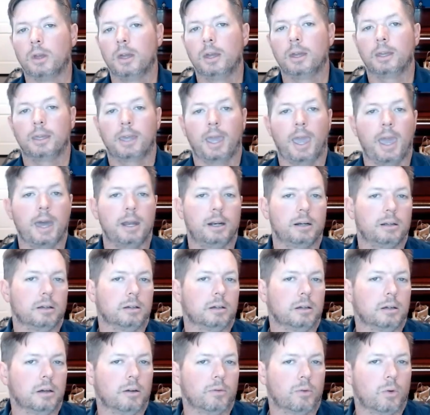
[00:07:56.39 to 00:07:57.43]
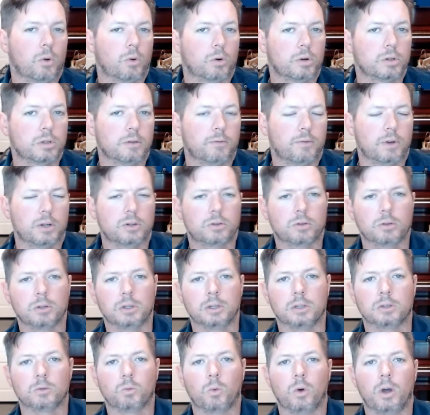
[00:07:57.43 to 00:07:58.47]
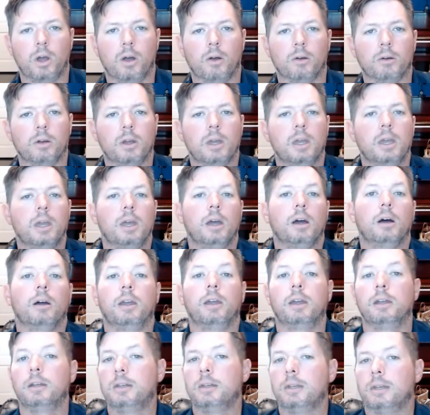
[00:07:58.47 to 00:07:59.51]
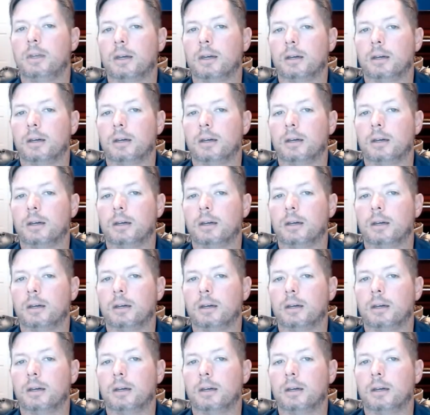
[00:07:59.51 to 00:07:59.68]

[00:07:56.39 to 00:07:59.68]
Canada, of course, eventually as well. India